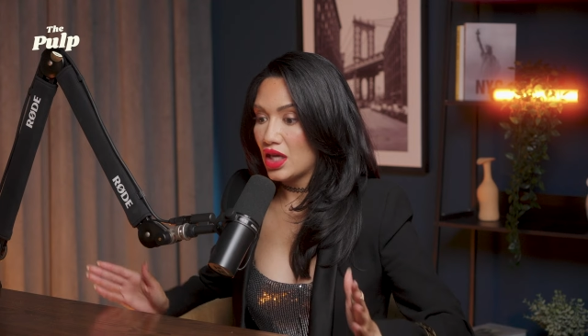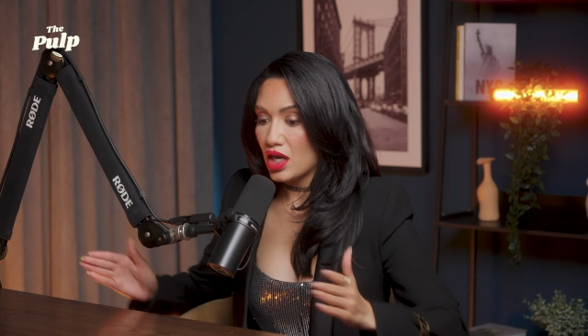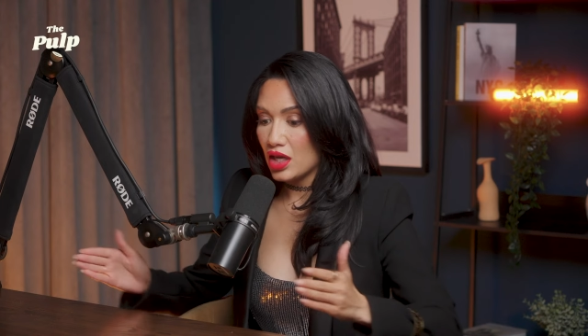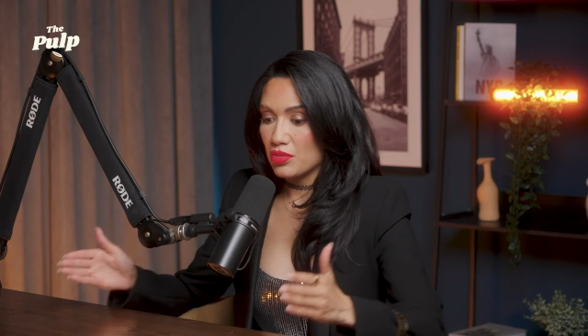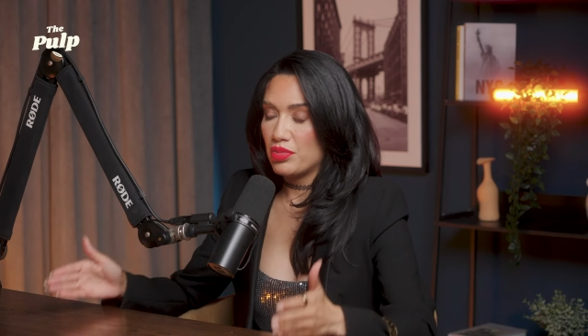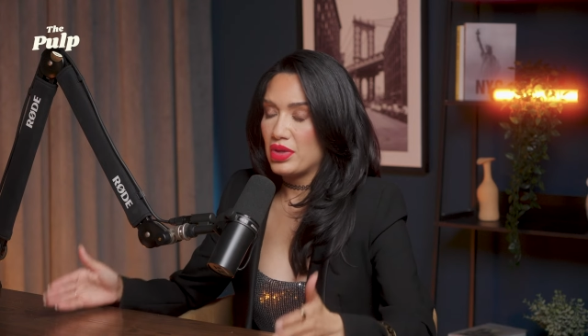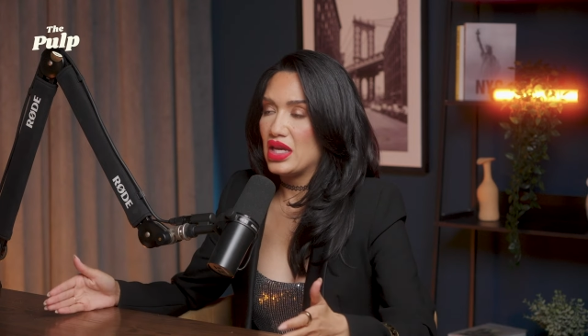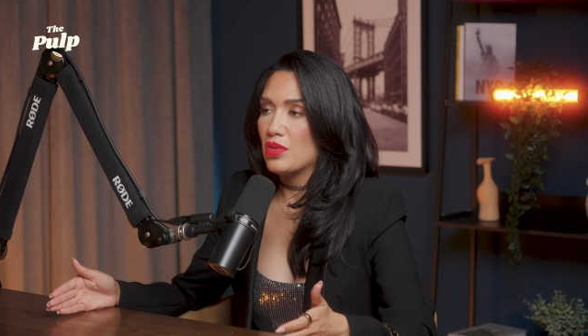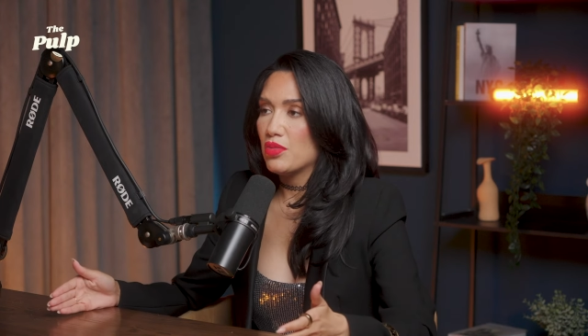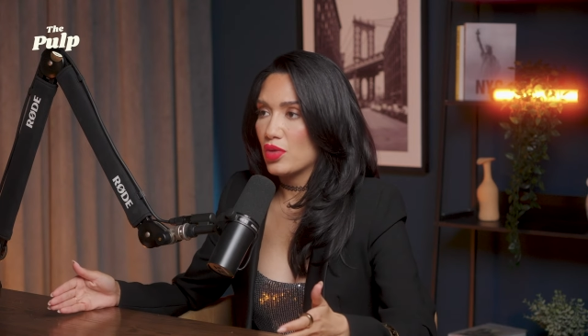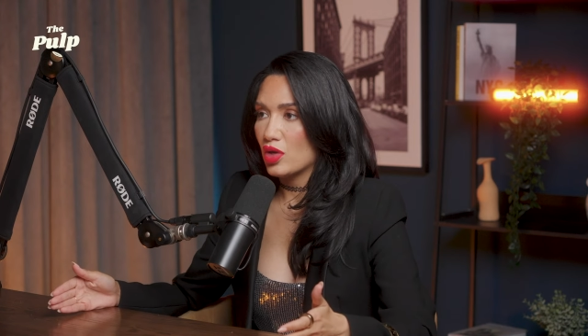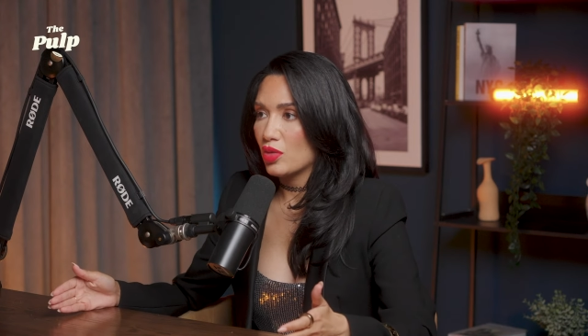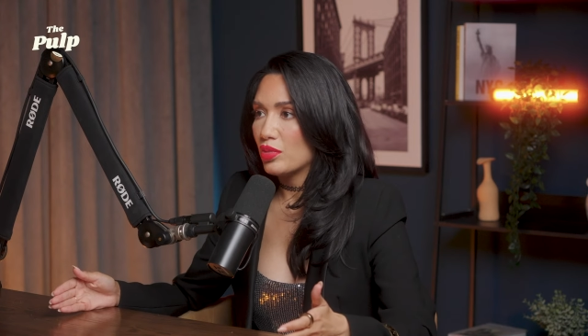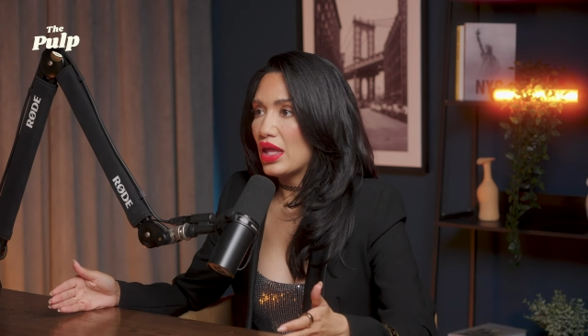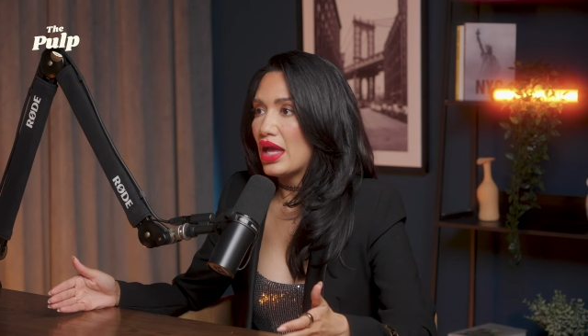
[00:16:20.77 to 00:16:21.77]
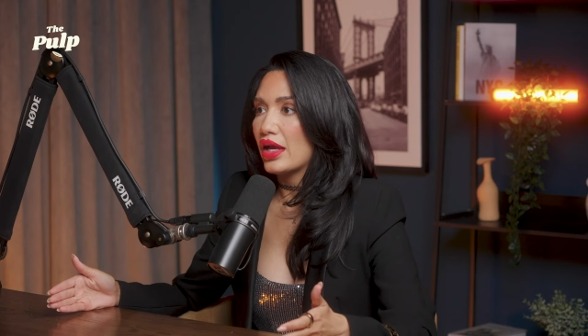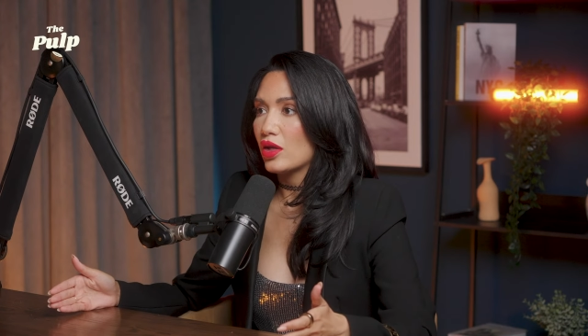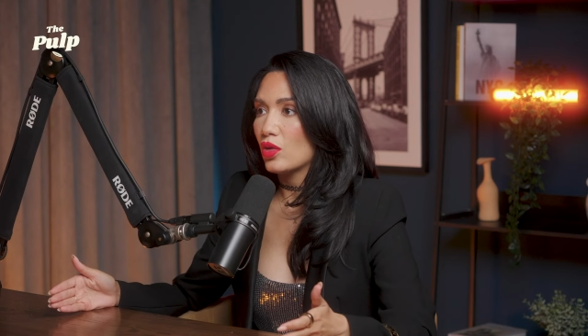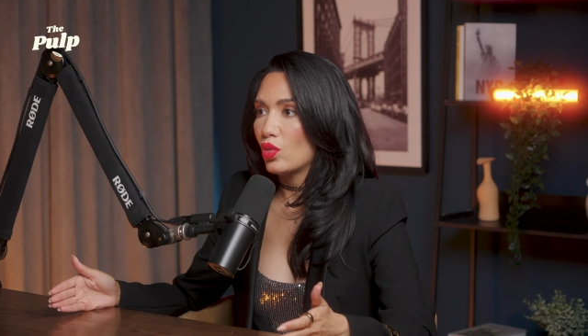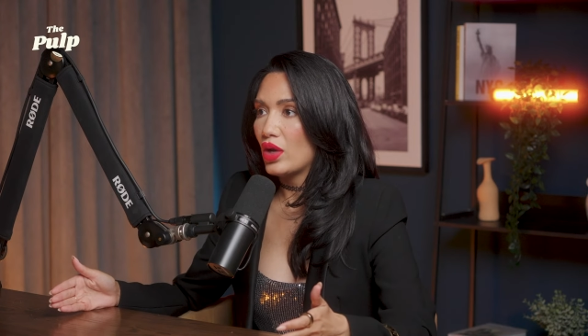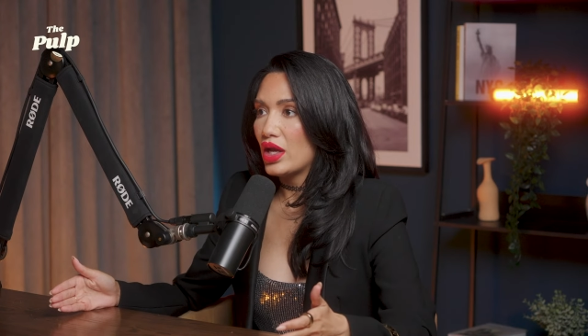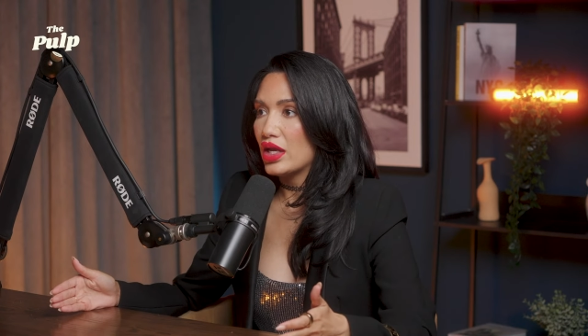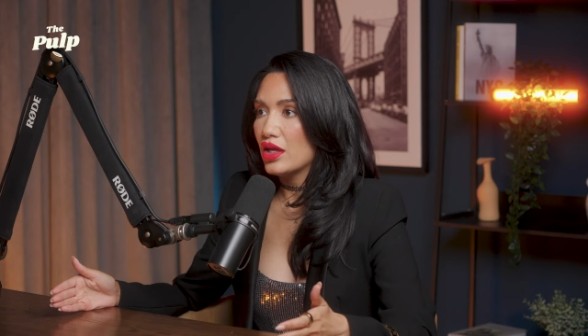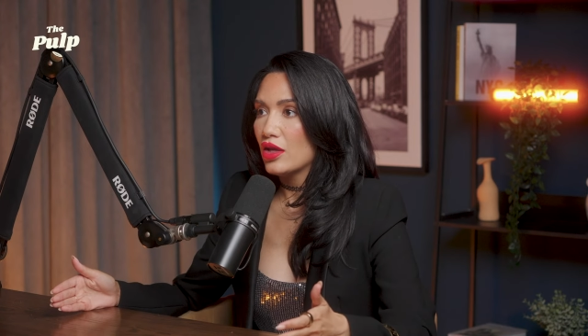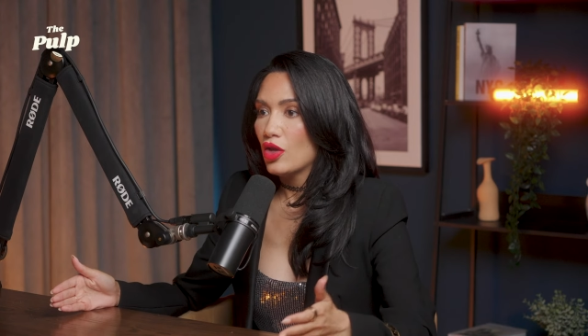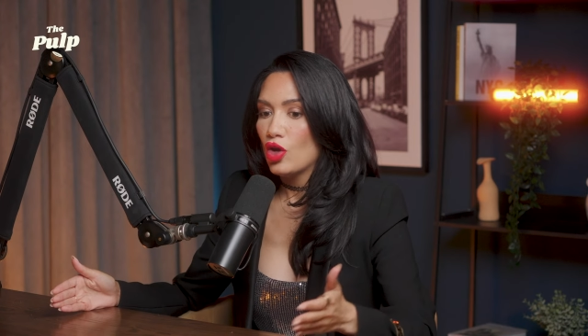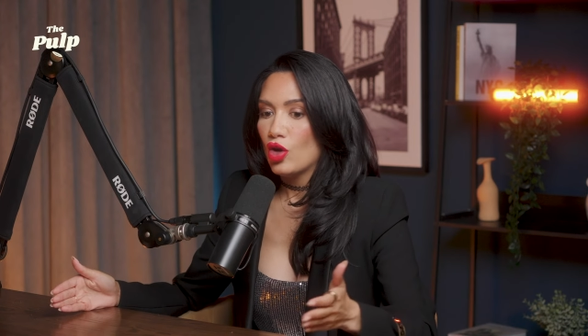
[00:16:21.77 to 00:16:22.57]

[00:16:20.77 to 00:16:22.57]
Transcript: on paper, black and white,